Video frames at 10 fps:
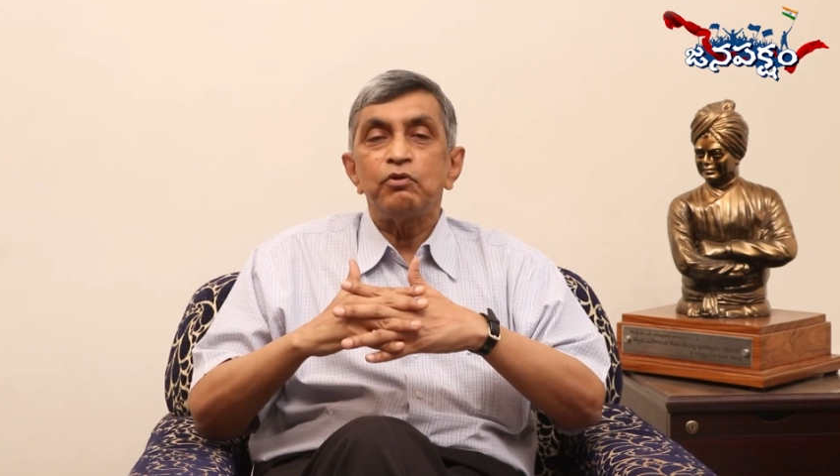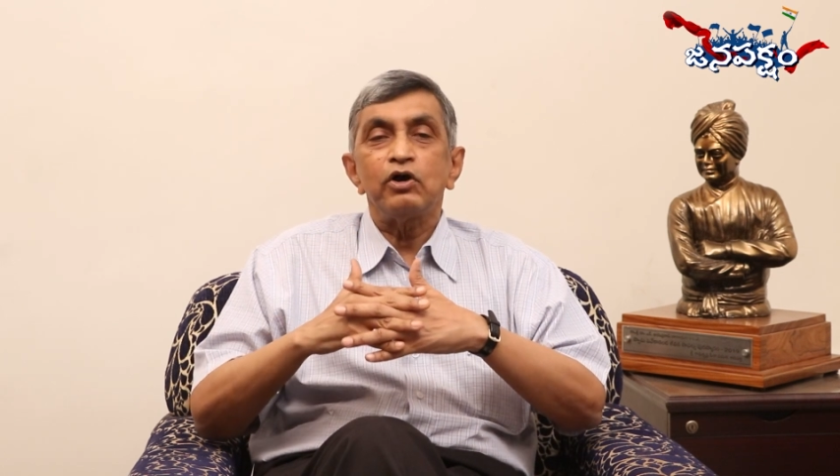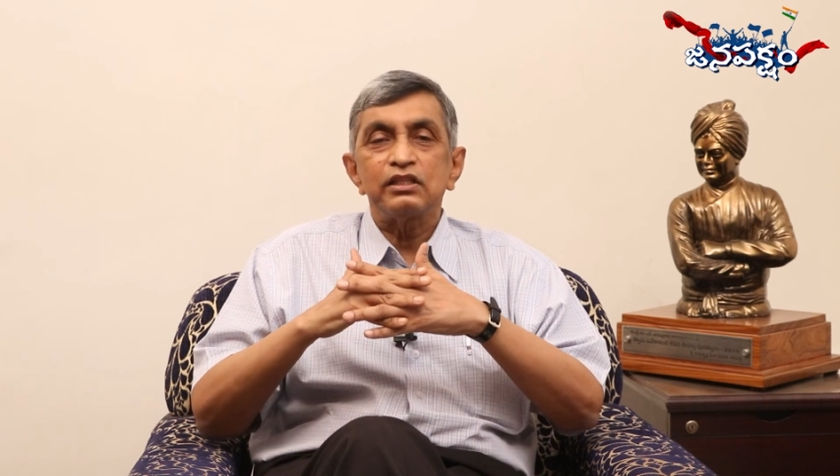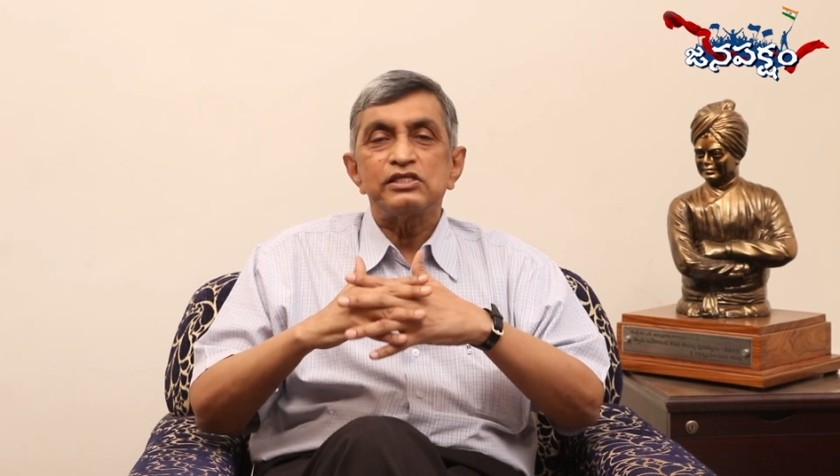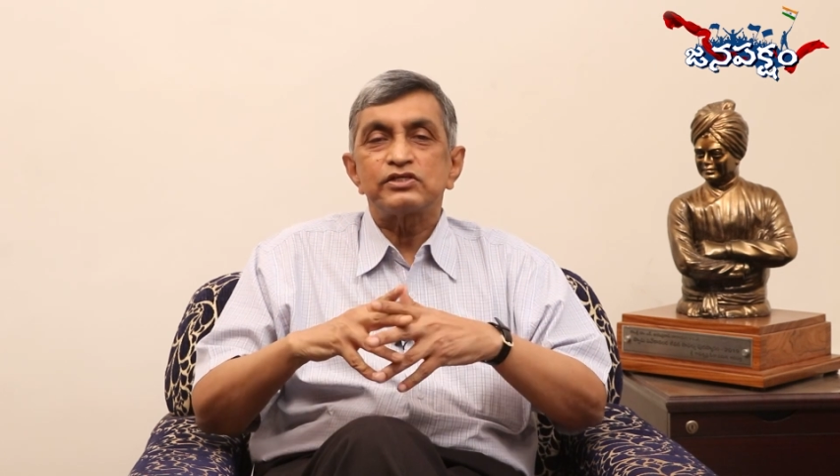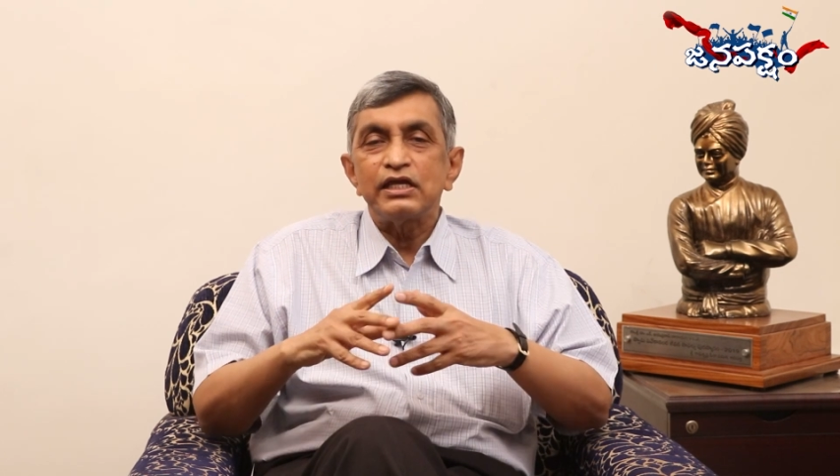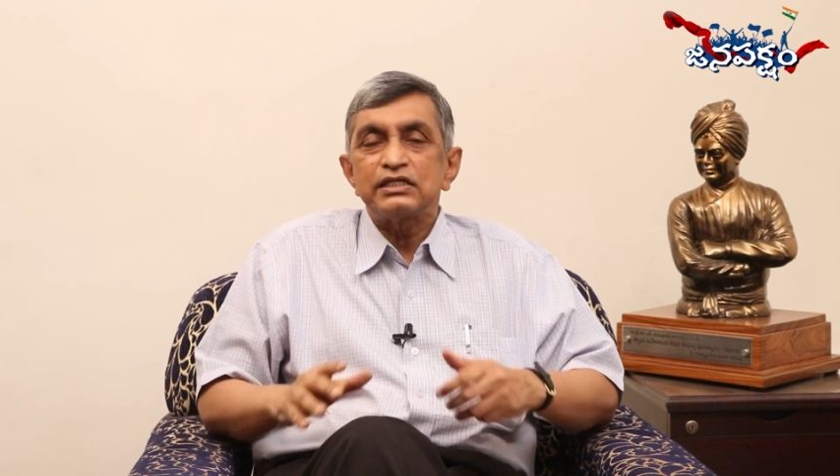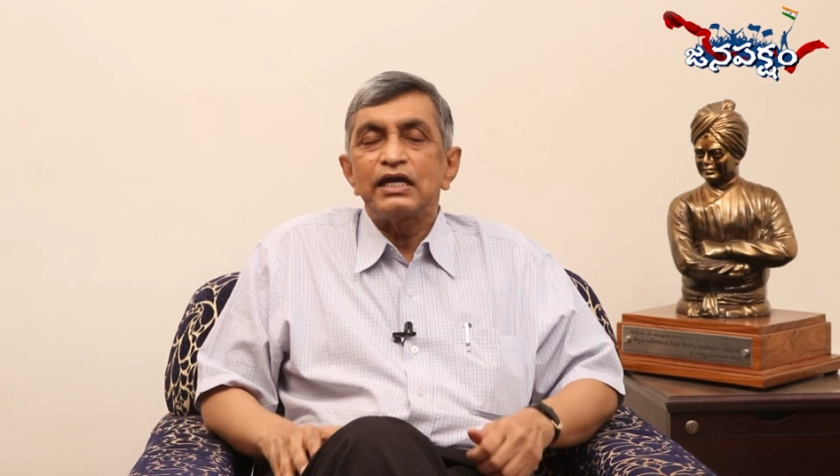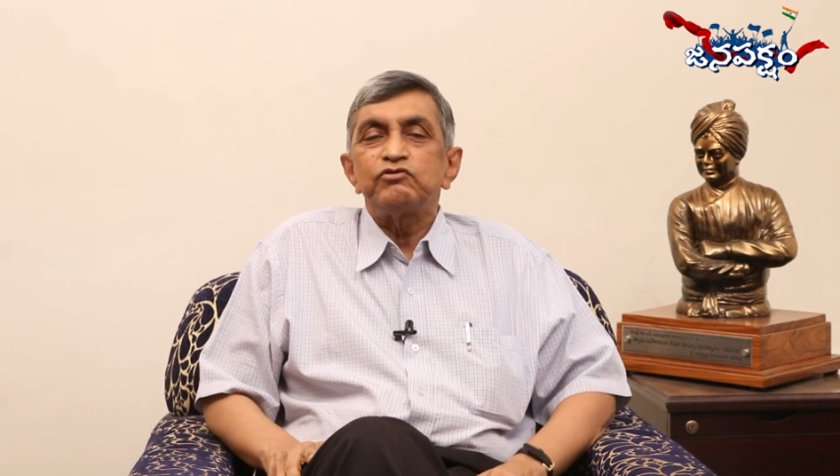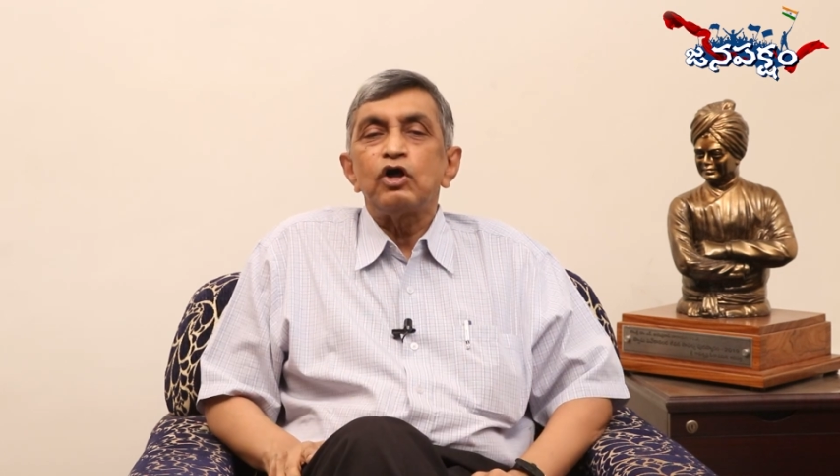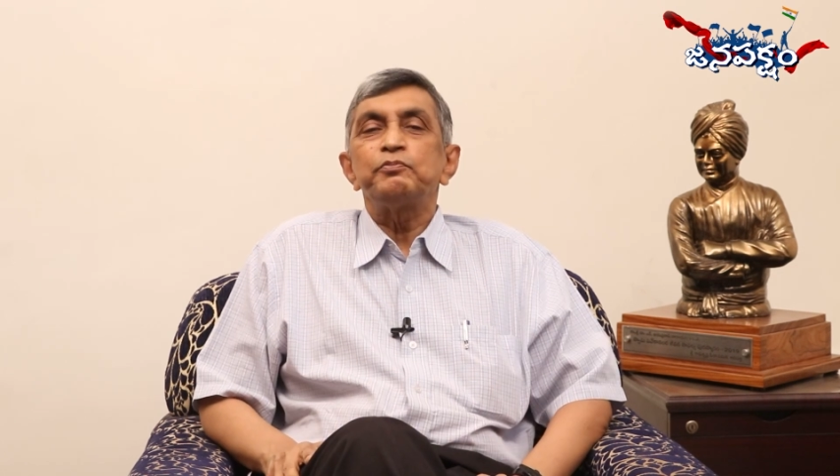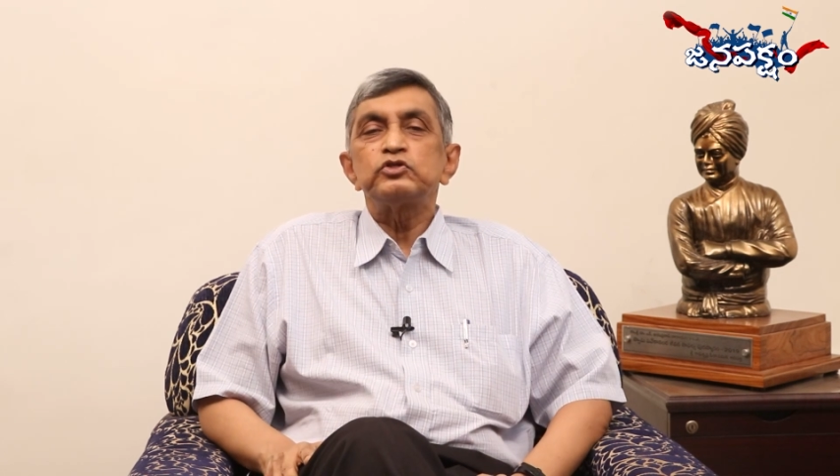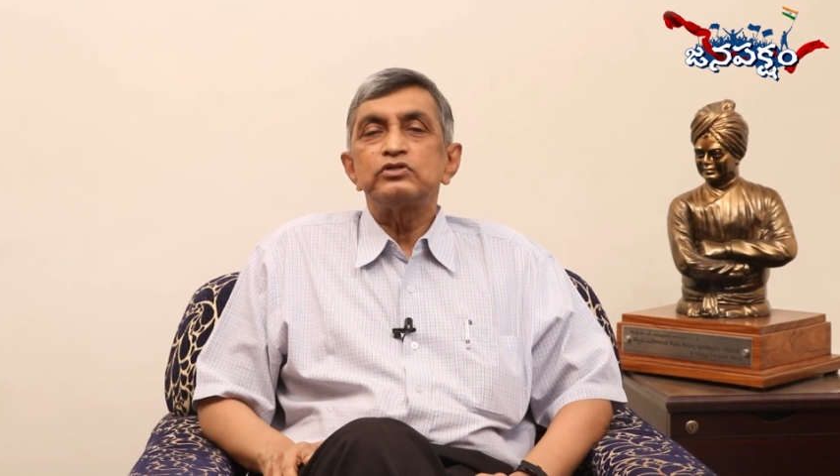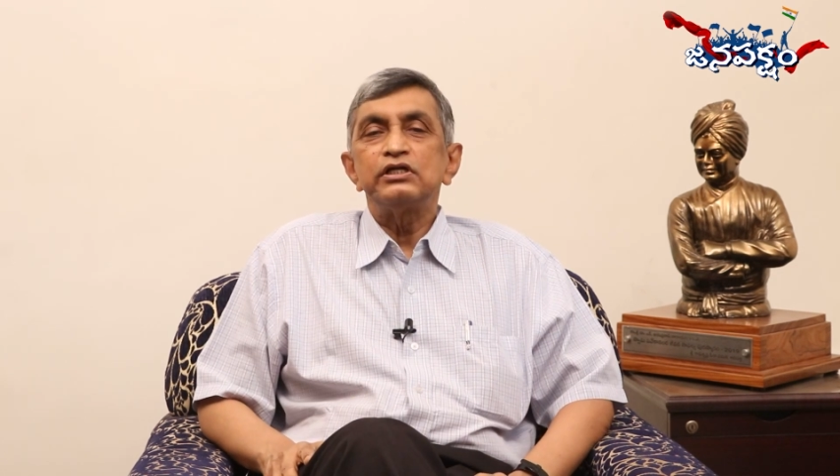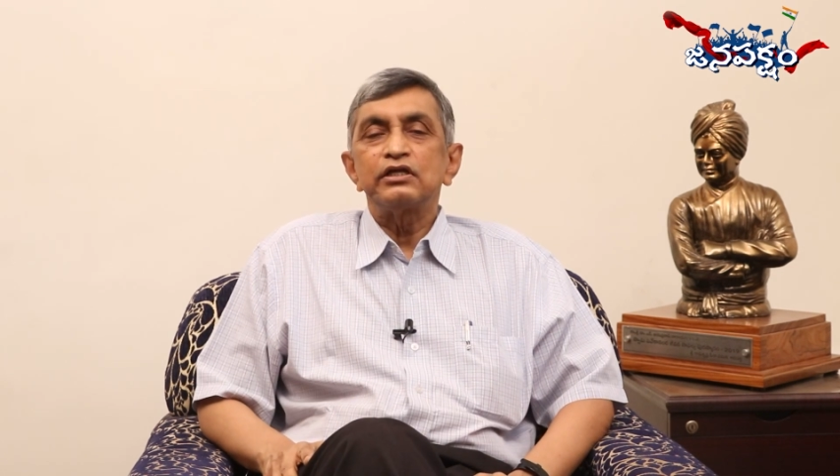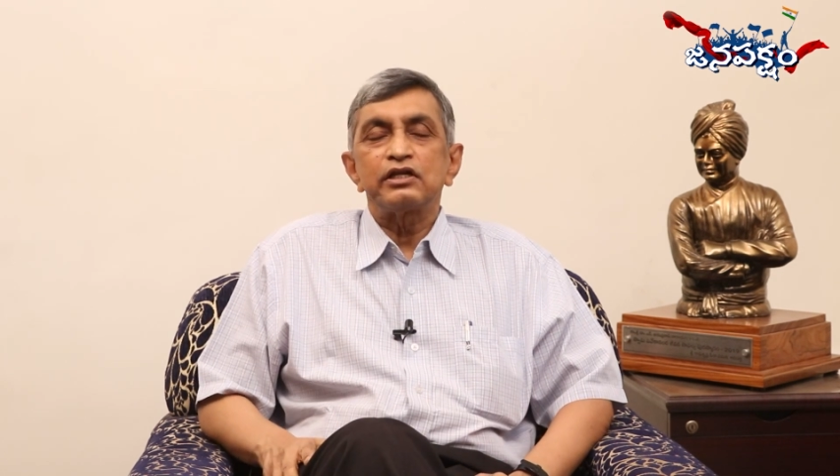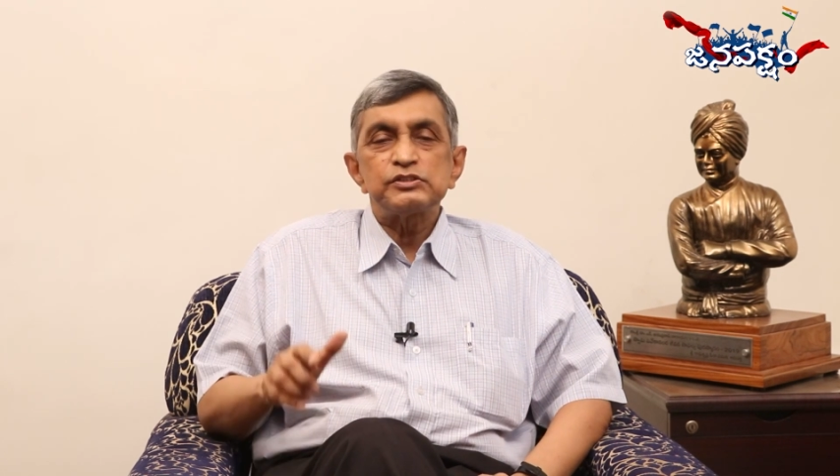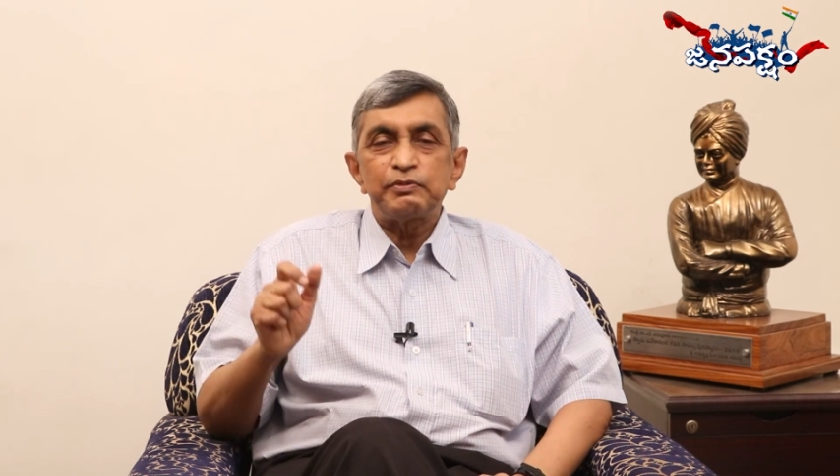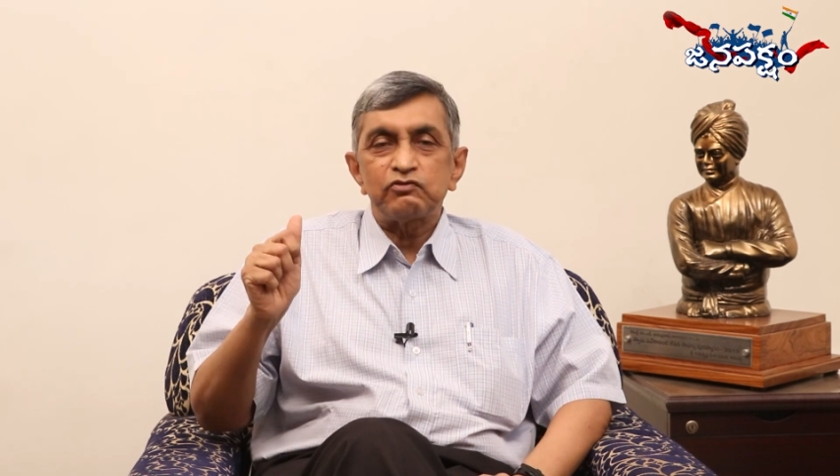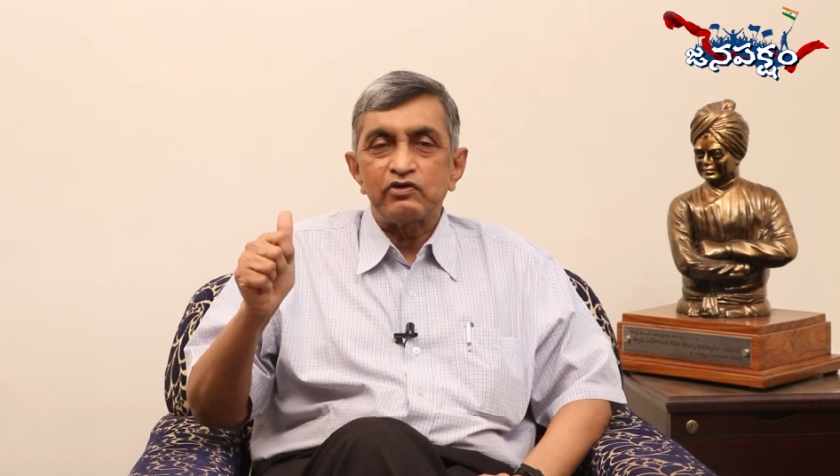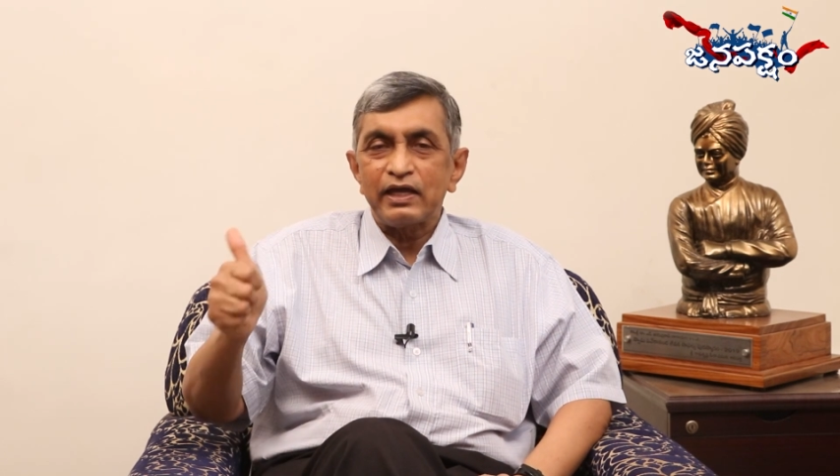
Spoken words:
born in this country have an opportunity irrespective of